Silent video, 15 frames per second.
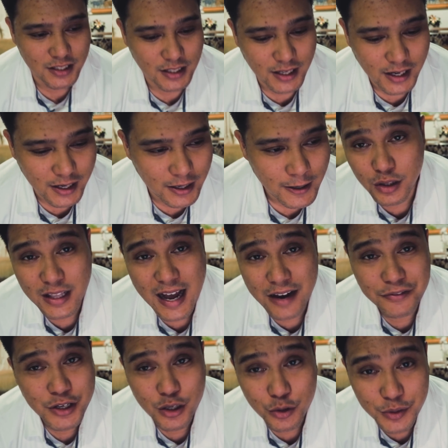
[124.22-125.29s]
today,
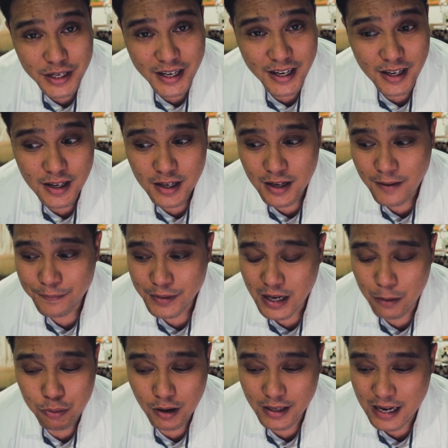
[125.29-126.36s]
live Q&A
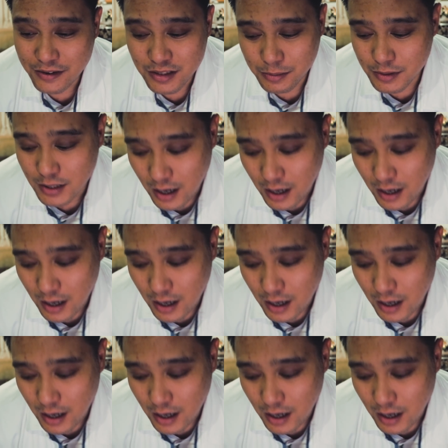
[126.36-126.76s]
I'll probably have some